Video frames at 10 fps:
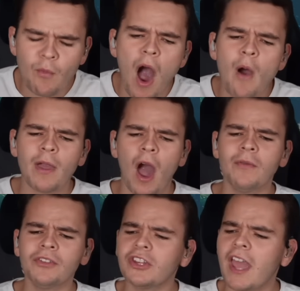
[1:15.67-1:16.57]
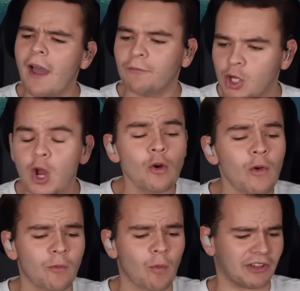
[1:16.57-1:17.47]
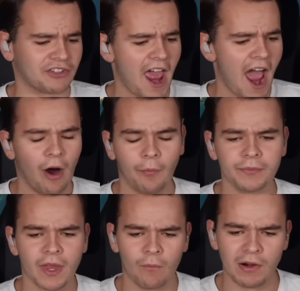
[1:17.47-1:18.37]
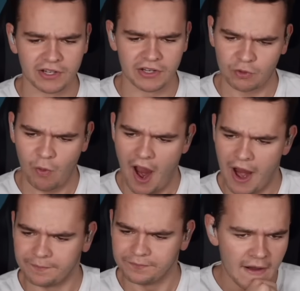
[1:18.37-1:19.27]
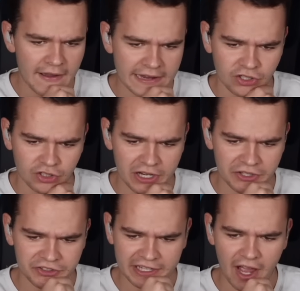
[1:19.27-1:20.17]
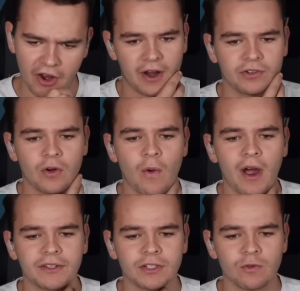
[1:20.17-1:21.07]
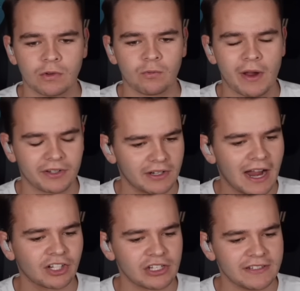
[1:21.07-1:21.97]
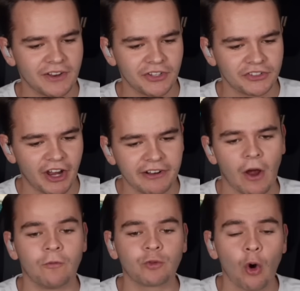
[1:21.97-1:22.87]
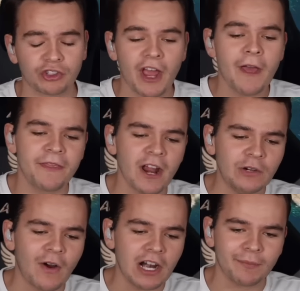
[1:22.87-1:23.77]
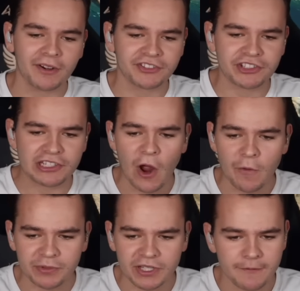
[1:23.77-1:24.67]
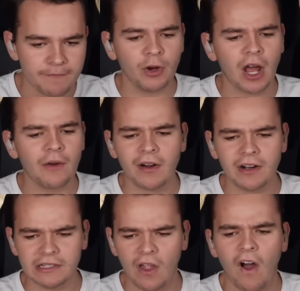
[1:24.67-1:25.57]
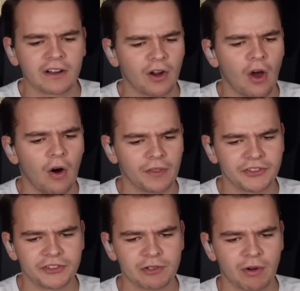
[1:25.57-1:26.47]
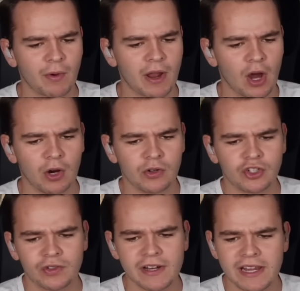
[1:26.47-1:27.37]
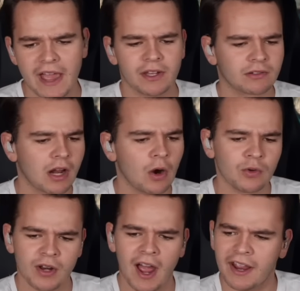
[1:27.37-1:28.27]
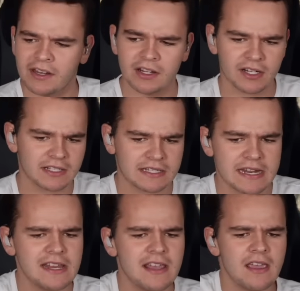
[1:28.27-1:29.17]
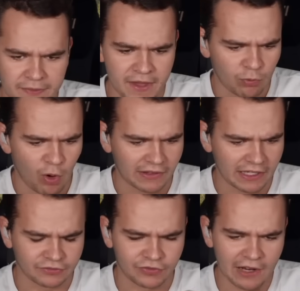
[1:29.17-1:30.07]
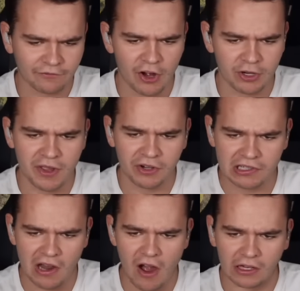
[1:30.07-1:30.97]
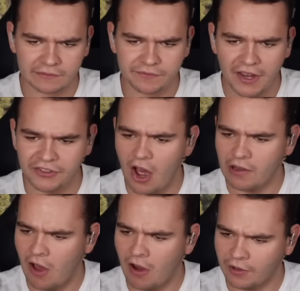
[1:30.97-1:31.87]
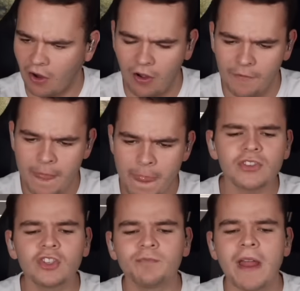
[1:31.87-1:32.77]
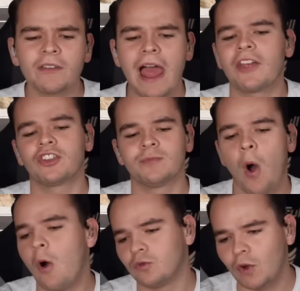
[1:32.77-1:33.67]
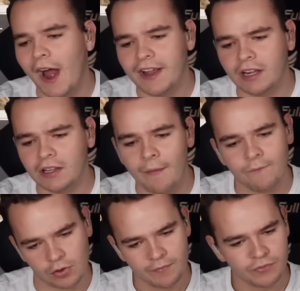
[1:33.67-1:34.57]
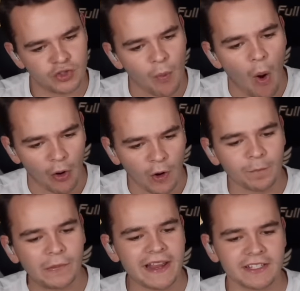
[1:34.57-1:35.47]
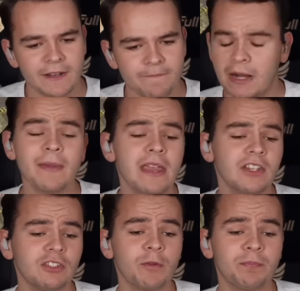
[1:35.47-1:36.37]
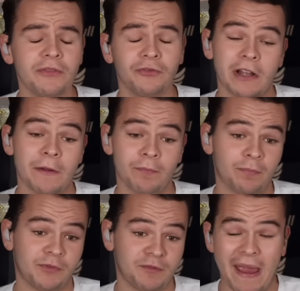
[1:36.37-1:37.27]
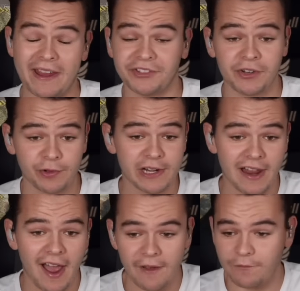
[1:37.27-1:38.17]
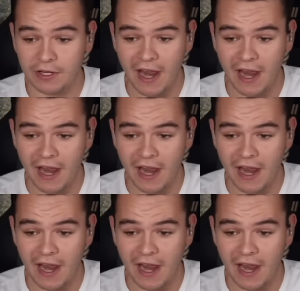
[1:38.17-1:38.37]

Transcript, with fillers: And well, we obviously have two runways now, which is quite interesting. I don't know why two runways are actually necessary. Of course, they are very much sloped, and they're not very long at all. This is the runway 03, and they're on 09 here, you can see. And they're, what, like 500 meters long? That's not long at all. So this is meant as a small flying club for small airplanes. But I mean, this would be free space in real life.